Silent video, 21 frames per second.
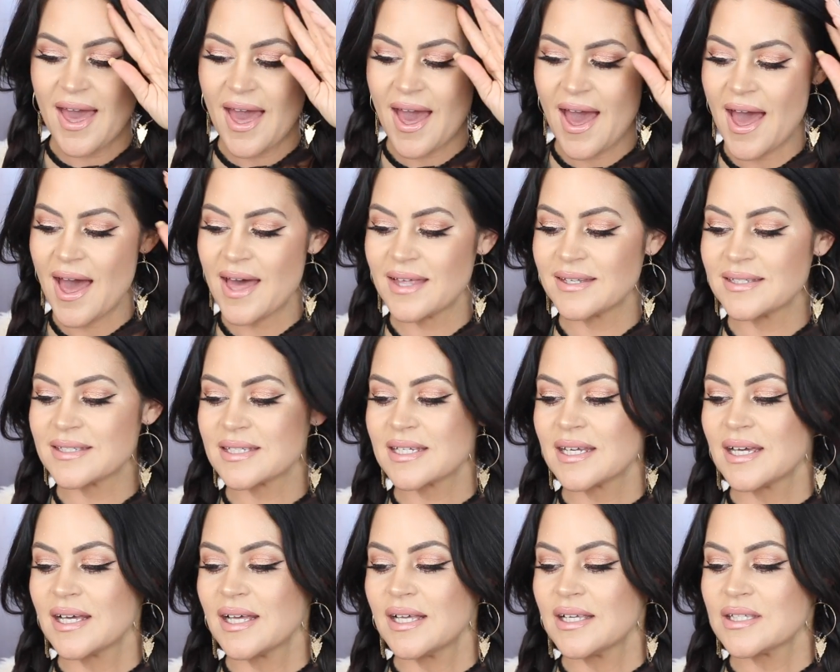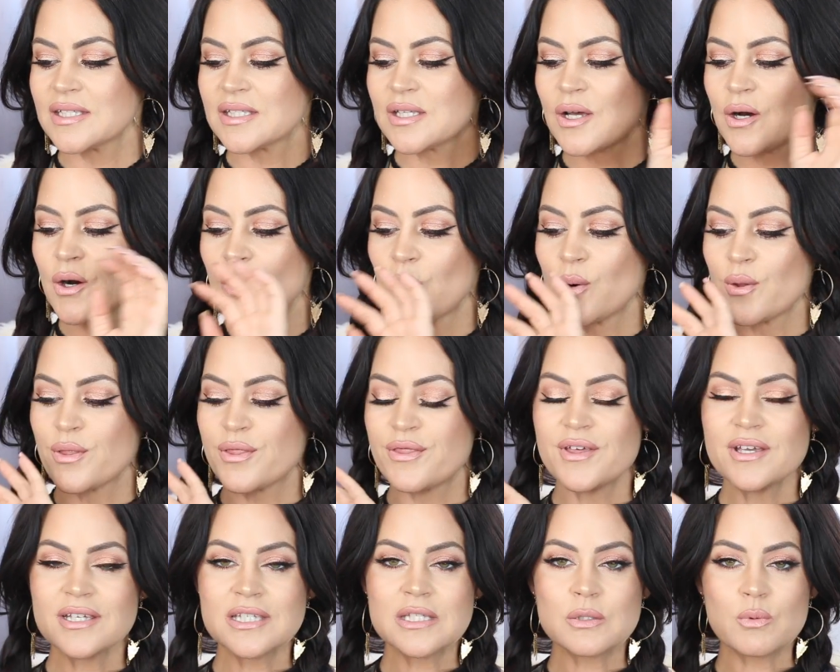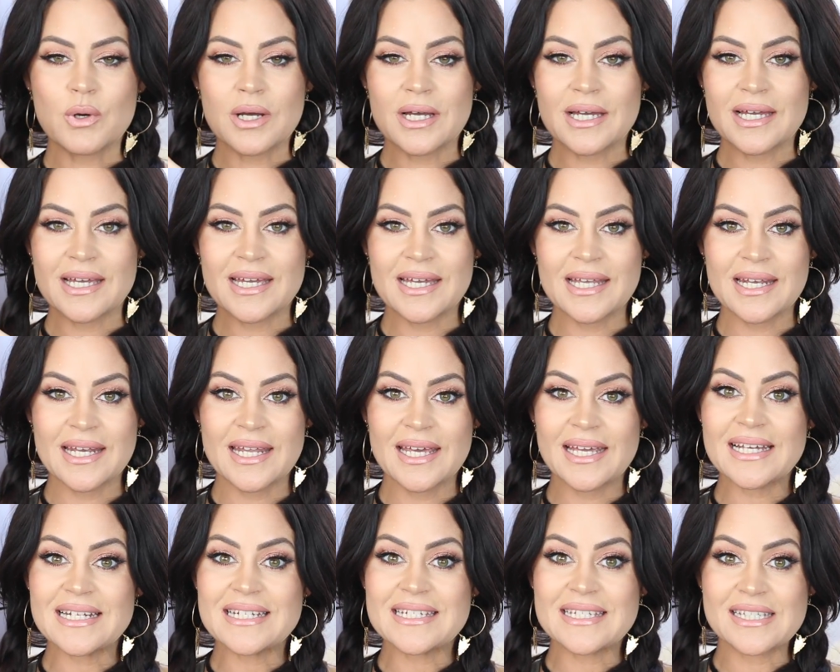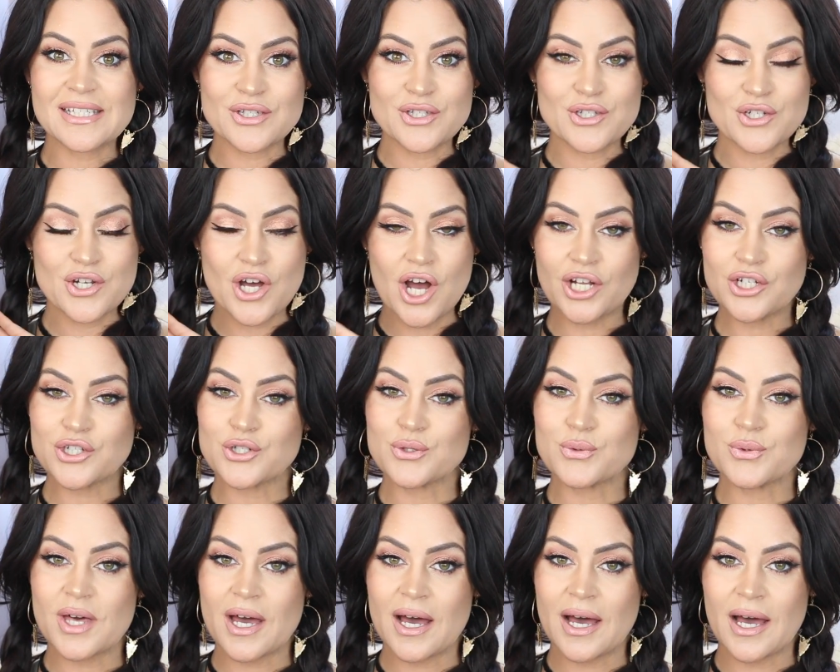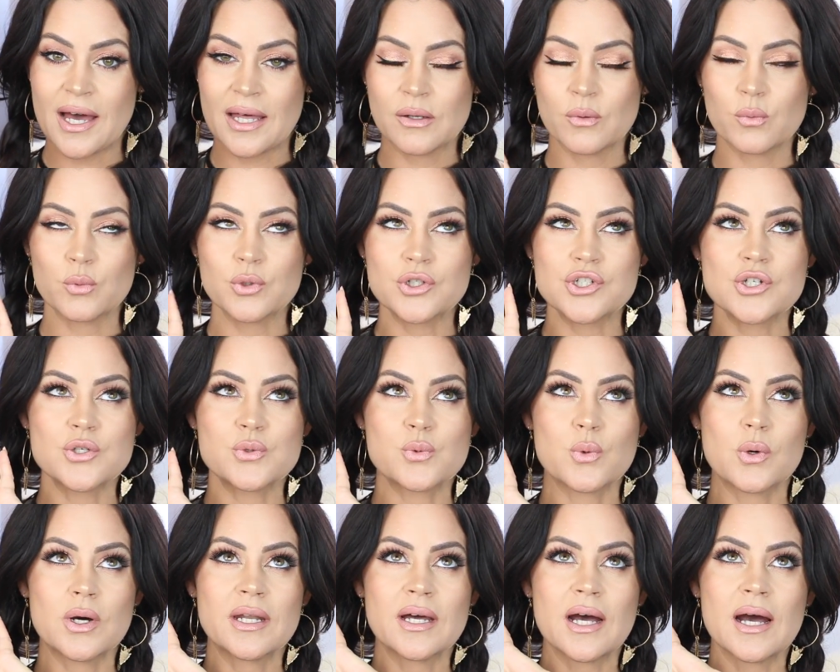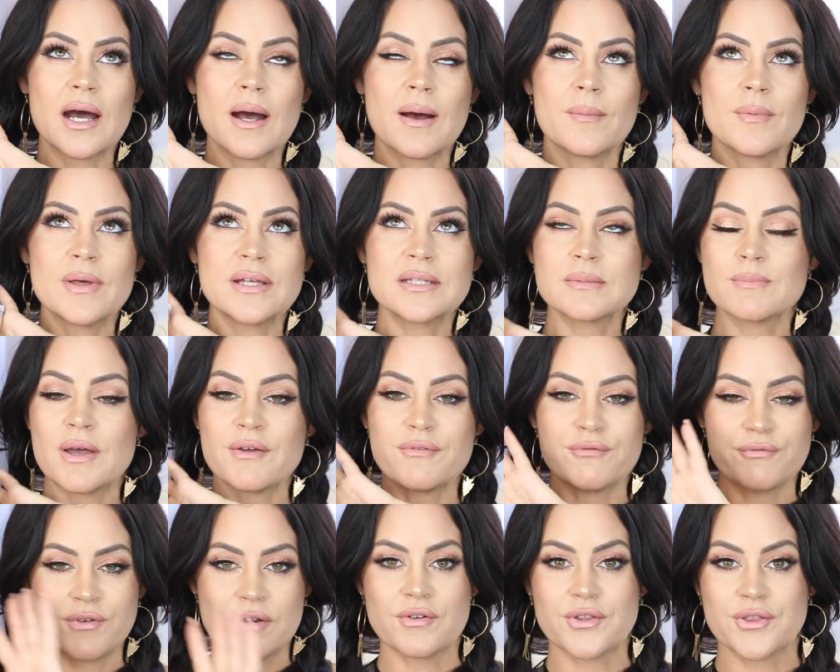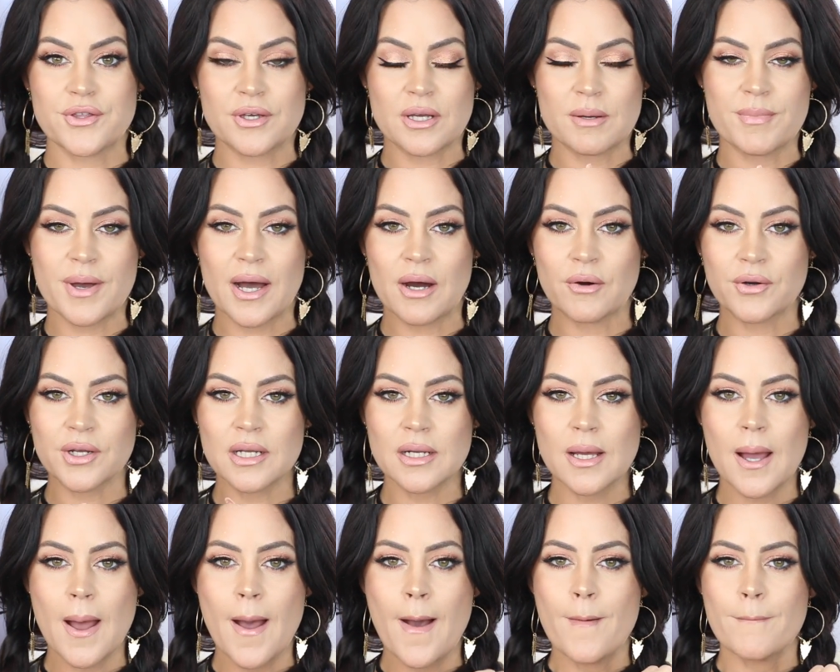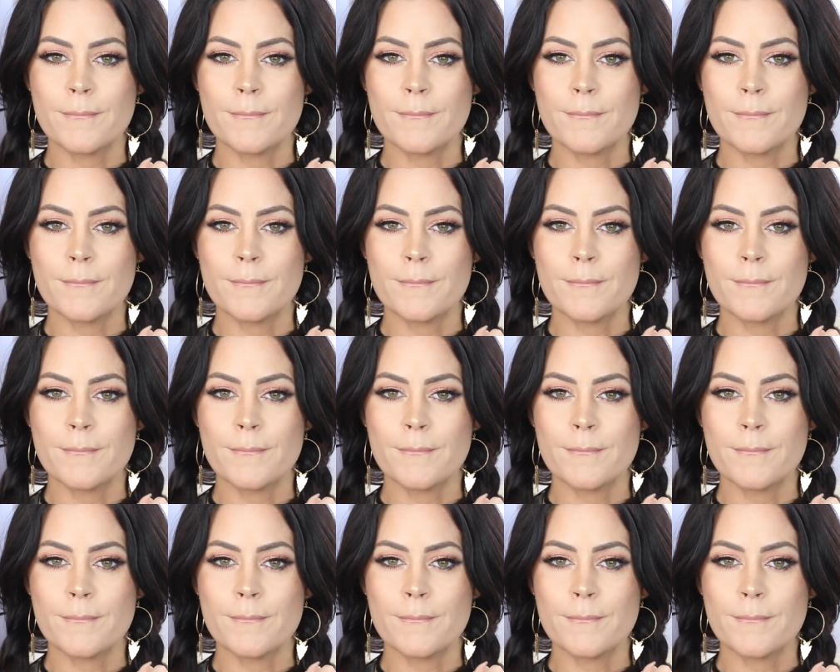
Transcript: And so this one does not do that, which is what is my favorite thing about it.